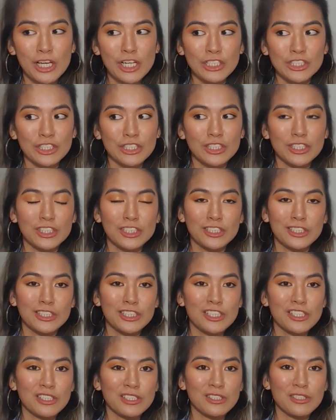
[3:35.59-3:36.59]
just
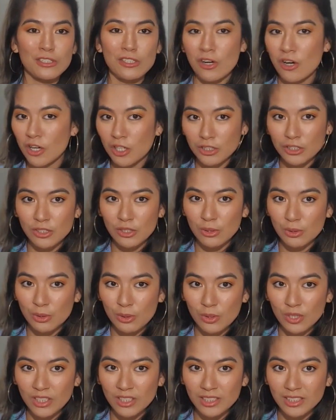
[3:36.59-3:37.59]
does not look
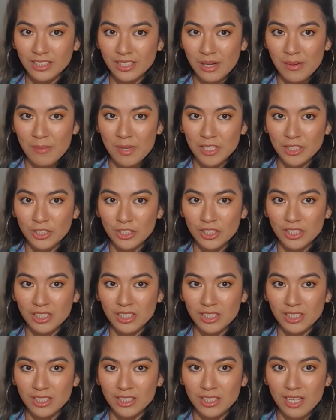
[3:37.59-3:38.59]
at the
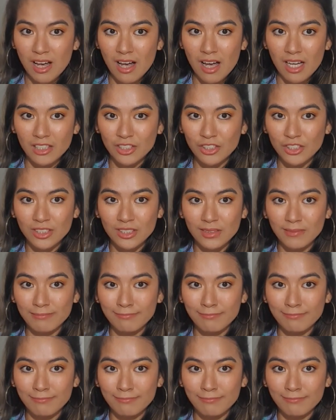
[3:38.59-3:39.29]
dimensions. I just